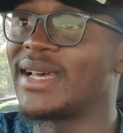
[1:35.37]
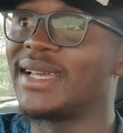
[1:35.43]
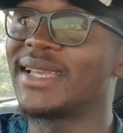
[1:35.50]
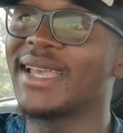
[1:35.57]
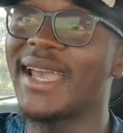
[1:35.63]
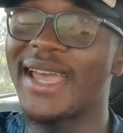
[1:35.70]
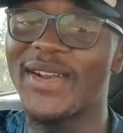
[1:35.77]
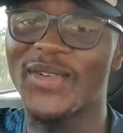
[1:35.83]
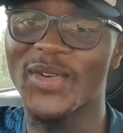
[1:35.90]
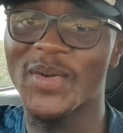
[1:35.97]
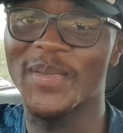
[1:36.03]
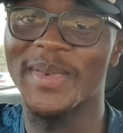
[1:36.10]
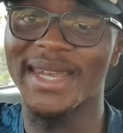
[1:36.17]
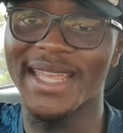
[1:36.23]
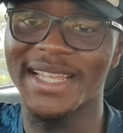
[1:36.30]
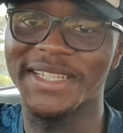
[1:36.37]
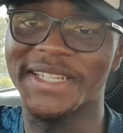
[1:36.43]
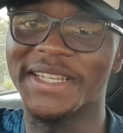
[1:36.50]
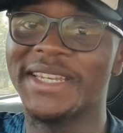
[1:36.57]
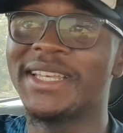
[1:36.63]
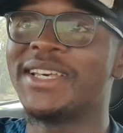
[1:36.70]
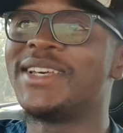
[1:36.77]
like, and
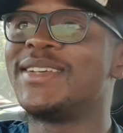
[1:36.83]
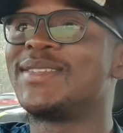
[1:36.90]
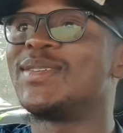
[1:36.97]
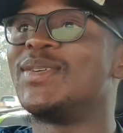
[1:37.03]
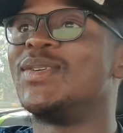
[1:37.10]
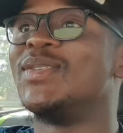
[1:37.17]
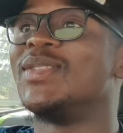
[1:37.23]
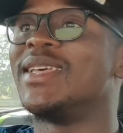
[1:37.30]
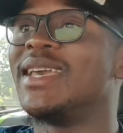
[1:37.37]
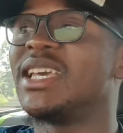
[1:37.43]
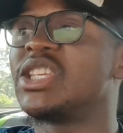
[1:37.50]
recommendation. So the